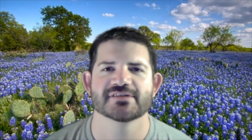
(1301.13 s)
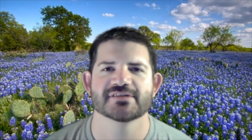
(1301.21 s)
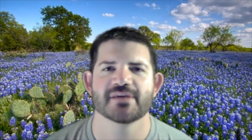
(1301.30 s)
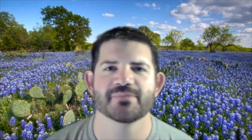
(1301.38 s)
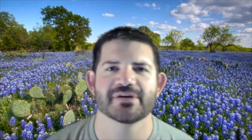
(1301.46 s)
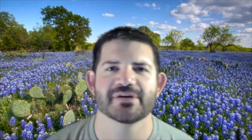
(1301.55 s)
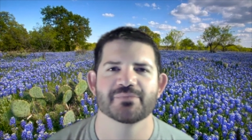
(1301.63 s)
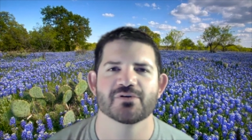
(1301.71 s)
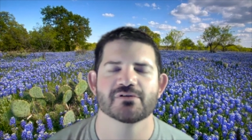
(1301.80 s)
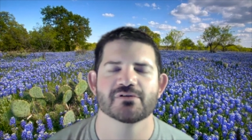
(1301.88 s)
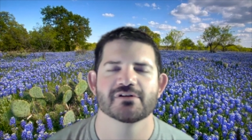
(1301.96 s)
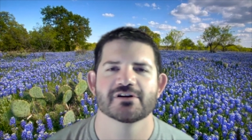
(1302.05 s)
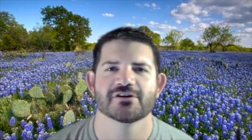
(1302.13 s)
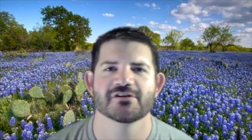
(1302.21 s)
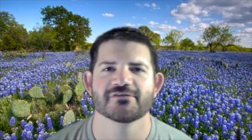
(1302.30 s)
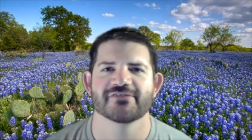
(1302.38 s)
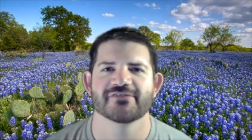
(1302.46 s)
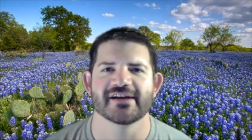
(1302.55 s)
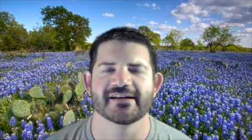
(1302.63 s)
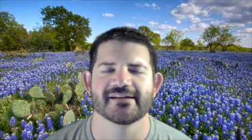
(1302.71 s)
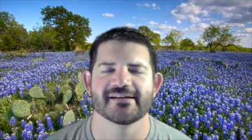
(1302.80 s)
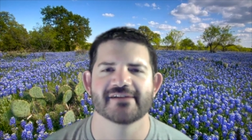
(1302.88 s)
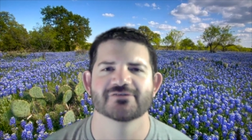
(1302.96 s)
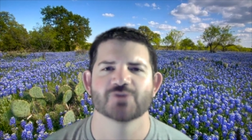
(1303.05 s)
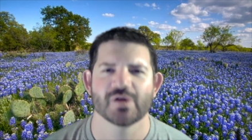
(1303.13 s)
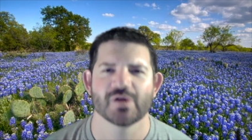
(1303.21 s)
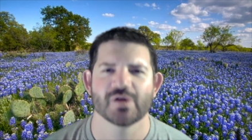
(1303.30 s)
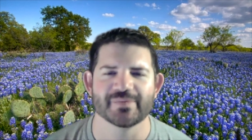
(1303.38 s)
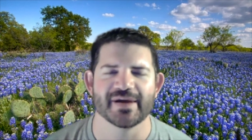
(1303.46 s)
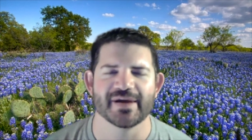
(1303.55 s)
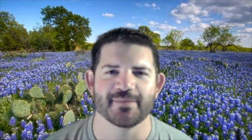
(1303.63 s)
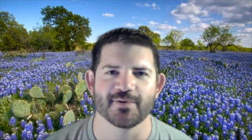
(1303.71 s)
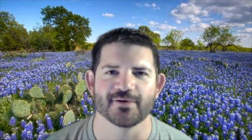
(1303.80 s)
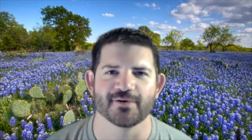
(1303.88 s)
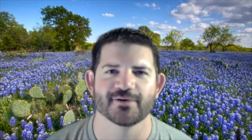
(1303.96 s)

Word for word: some people couldn't find enough toilet paper